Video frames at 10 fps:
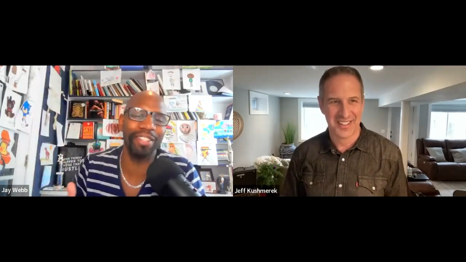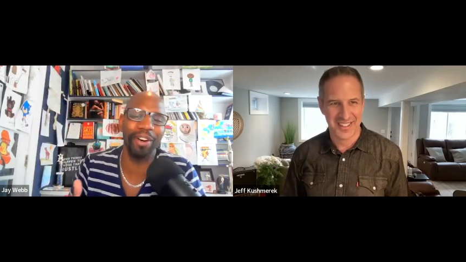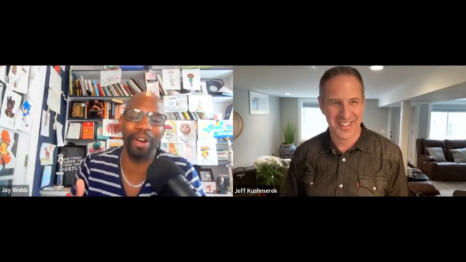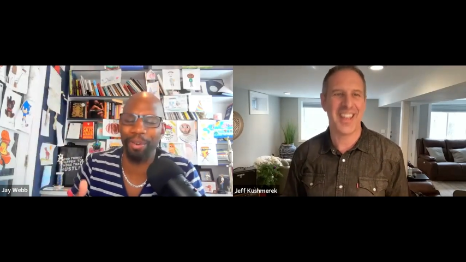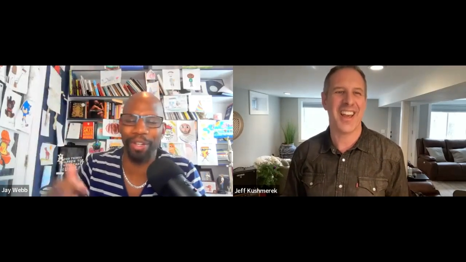Speaker 1: And
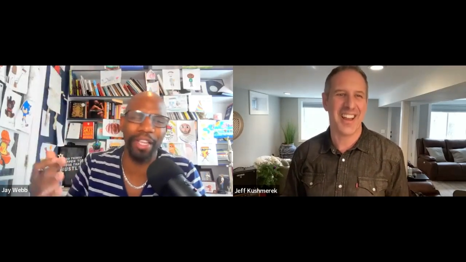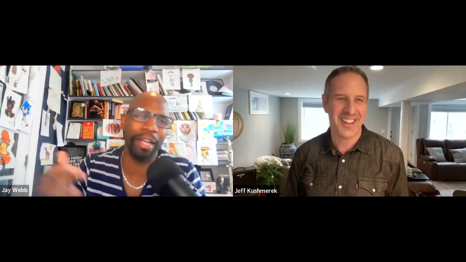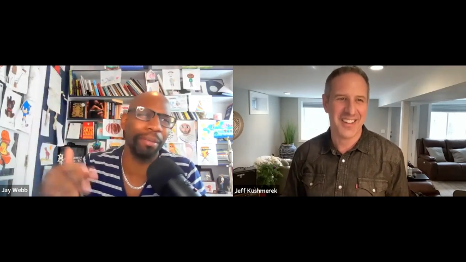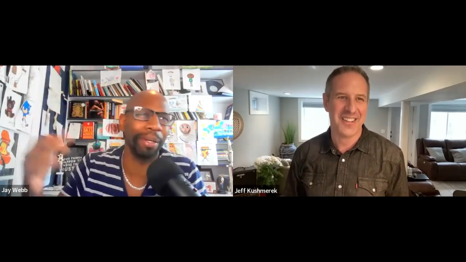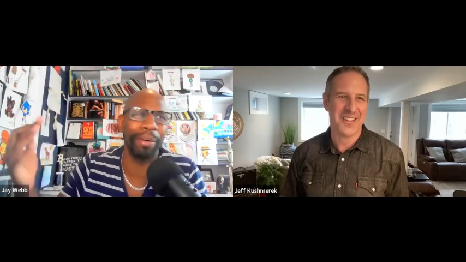so yeah. I wrote it
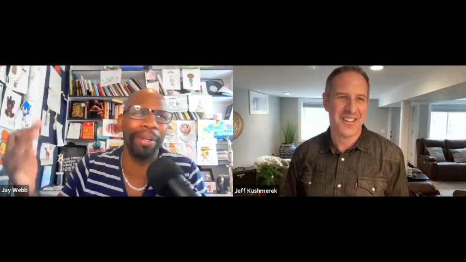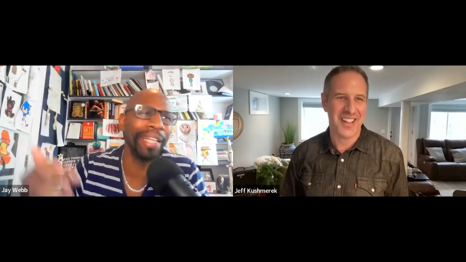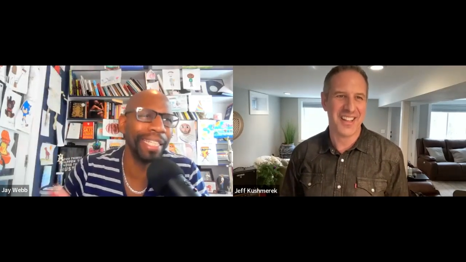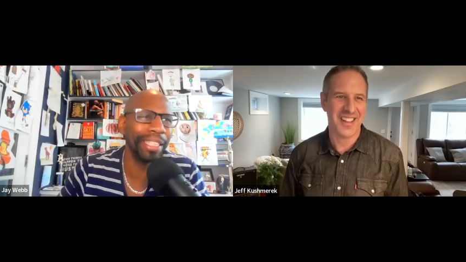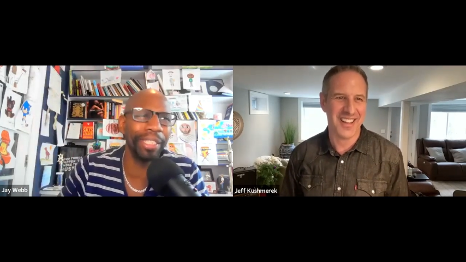down. I'm like,
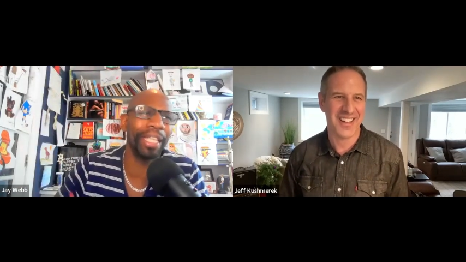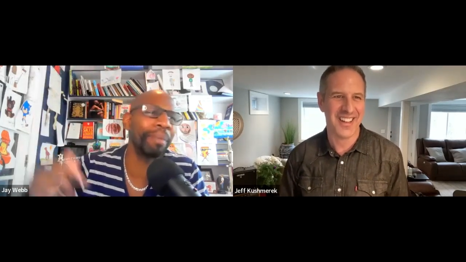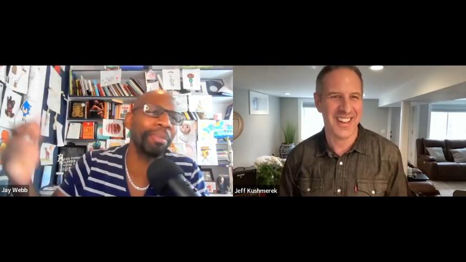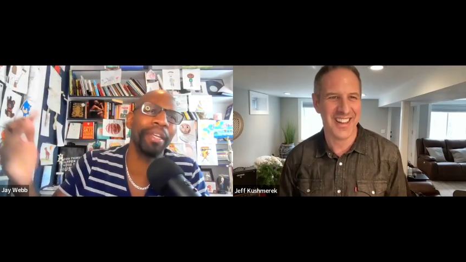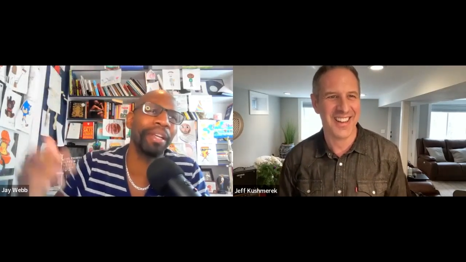well, shouldn't
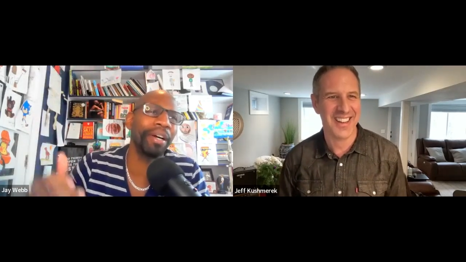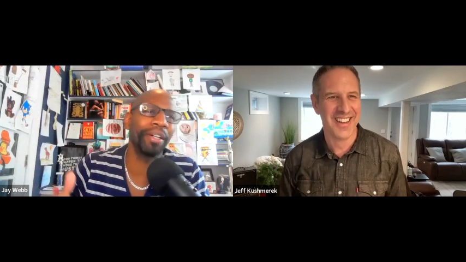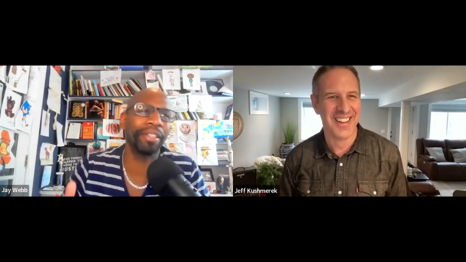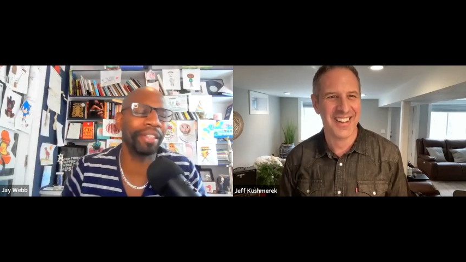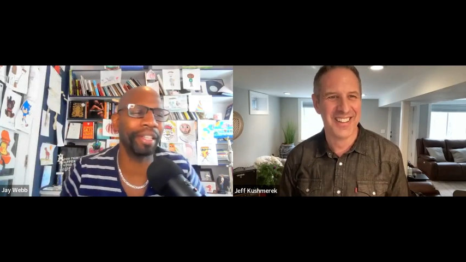that be
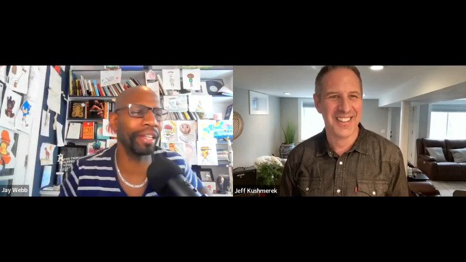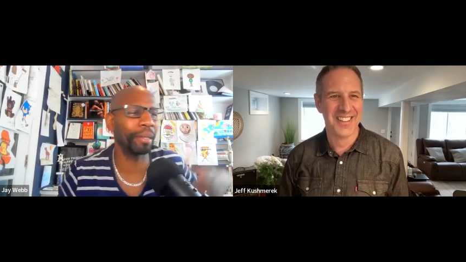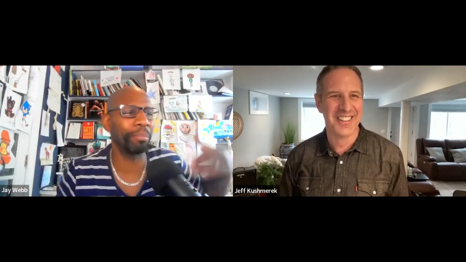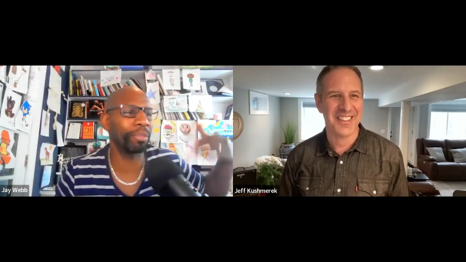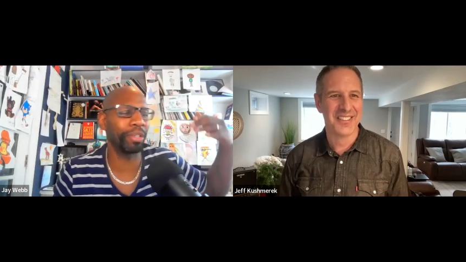
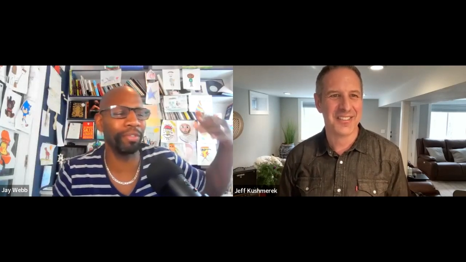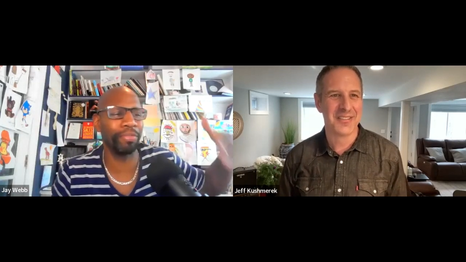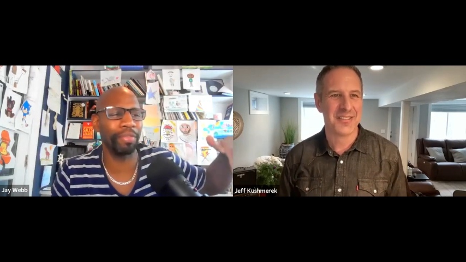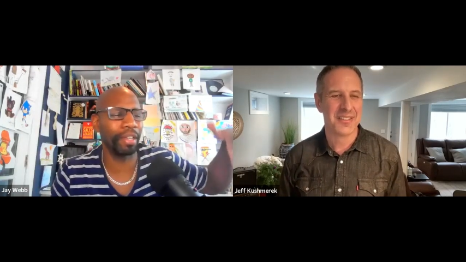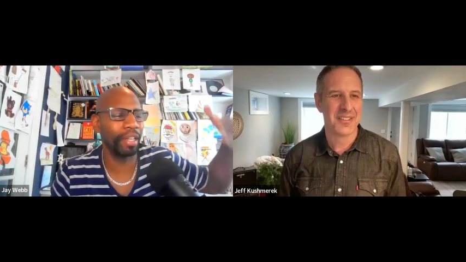um, sort
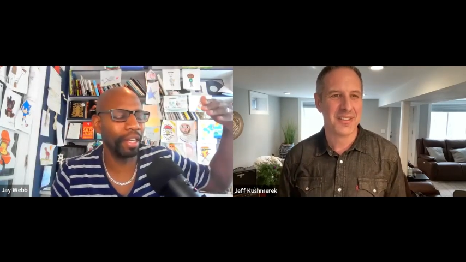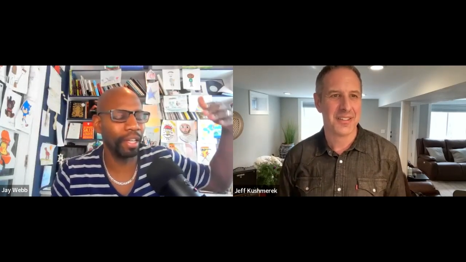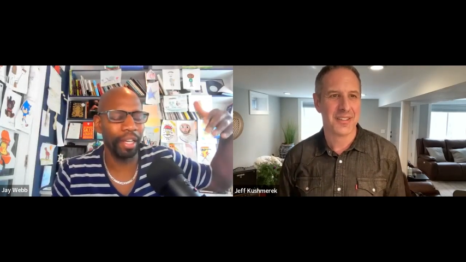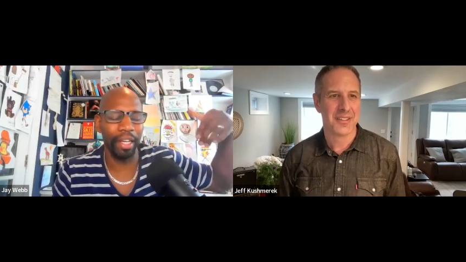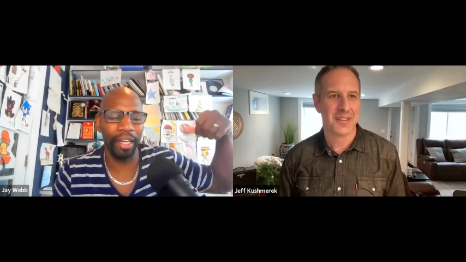of
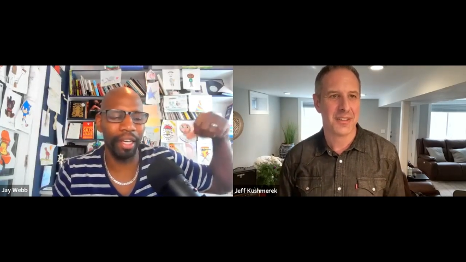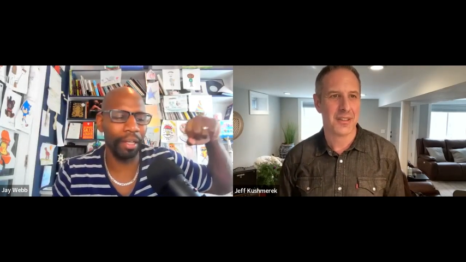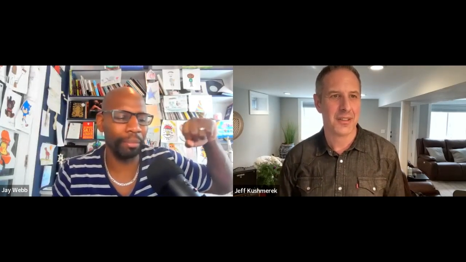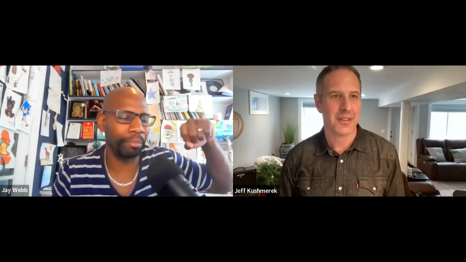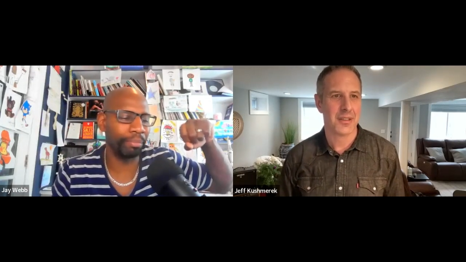
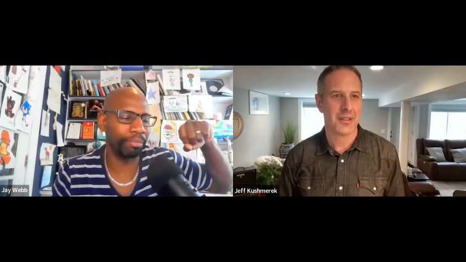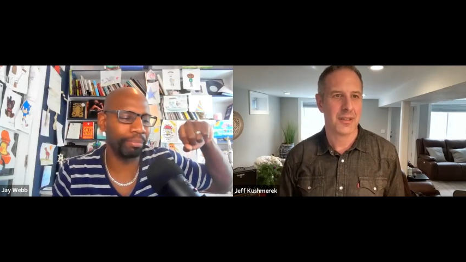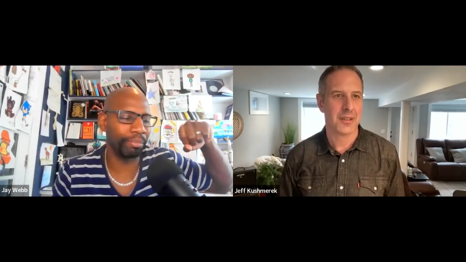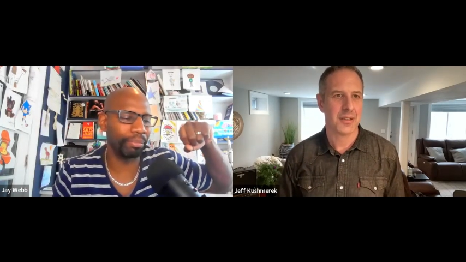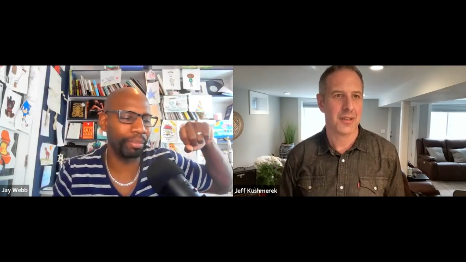
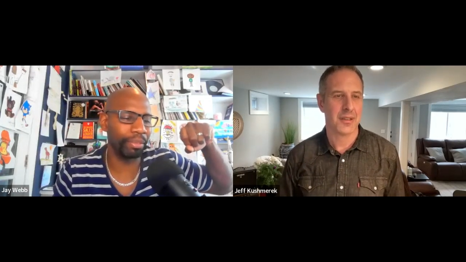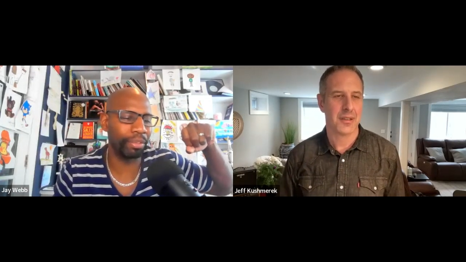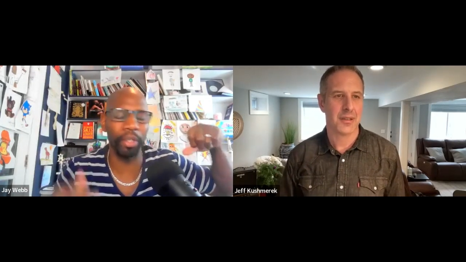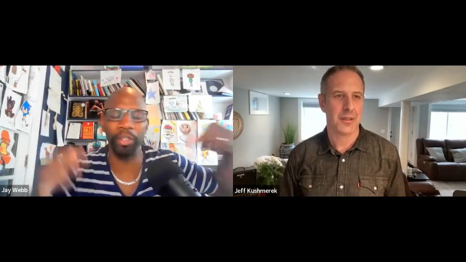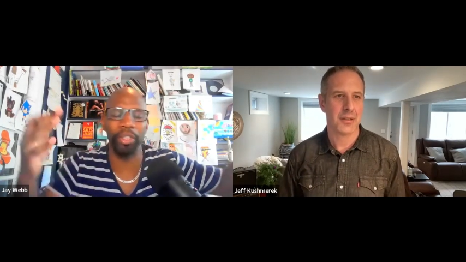um,
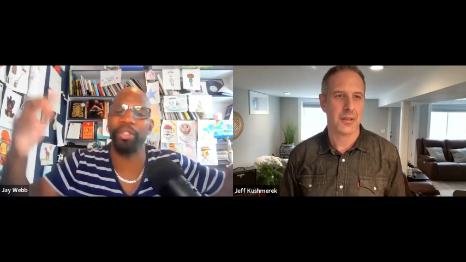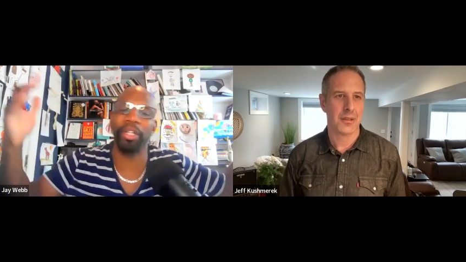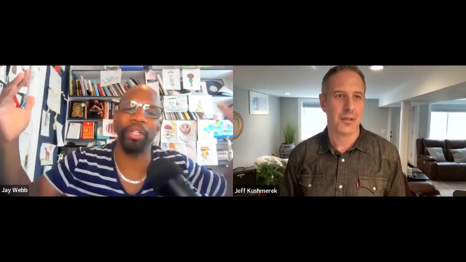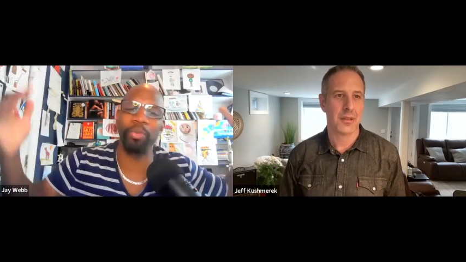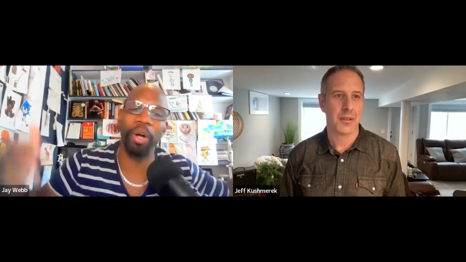
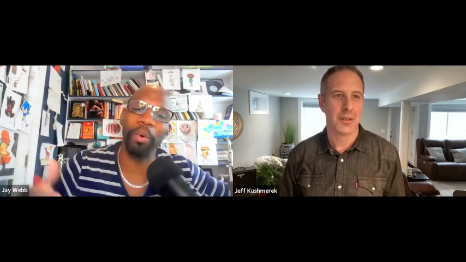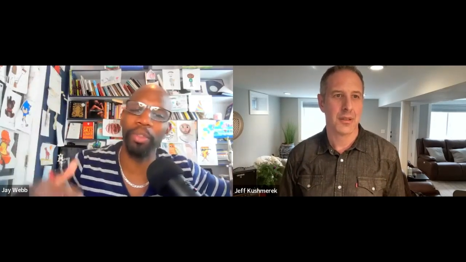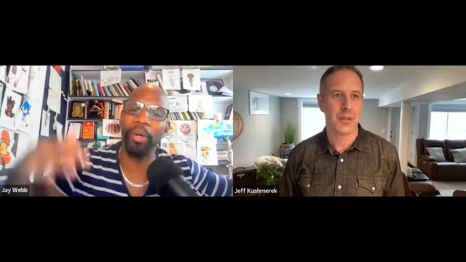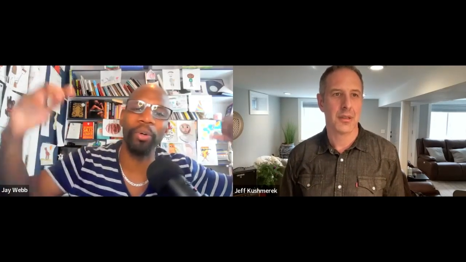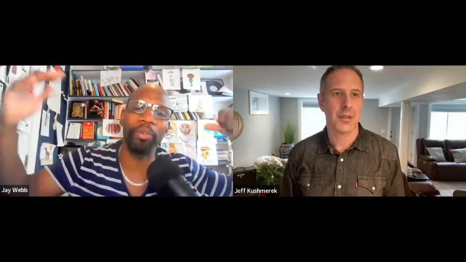synergistic as well
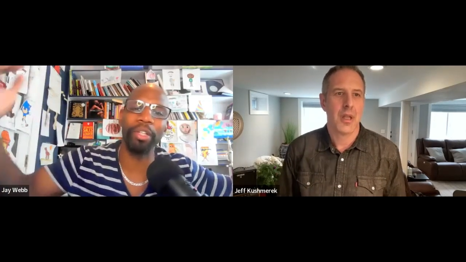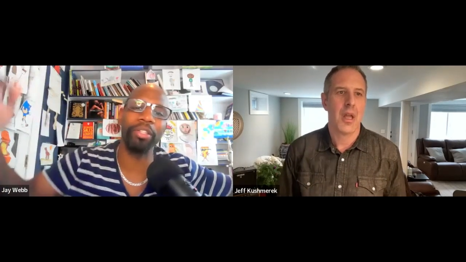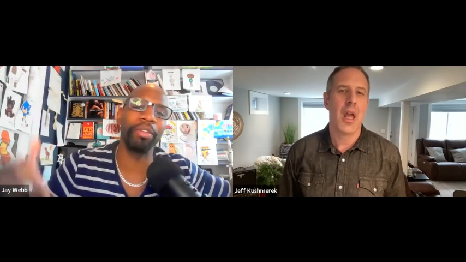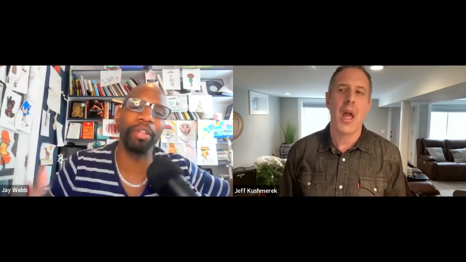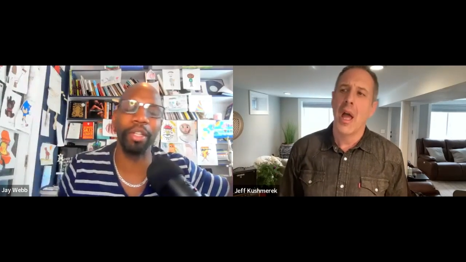with the whole
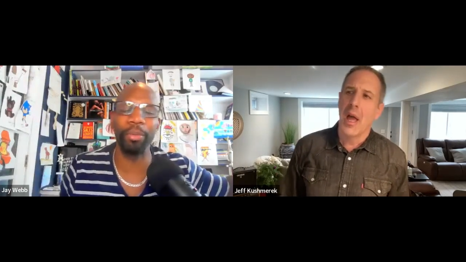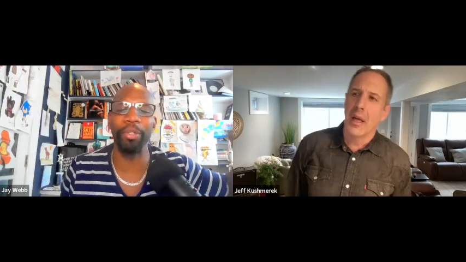rest of it? In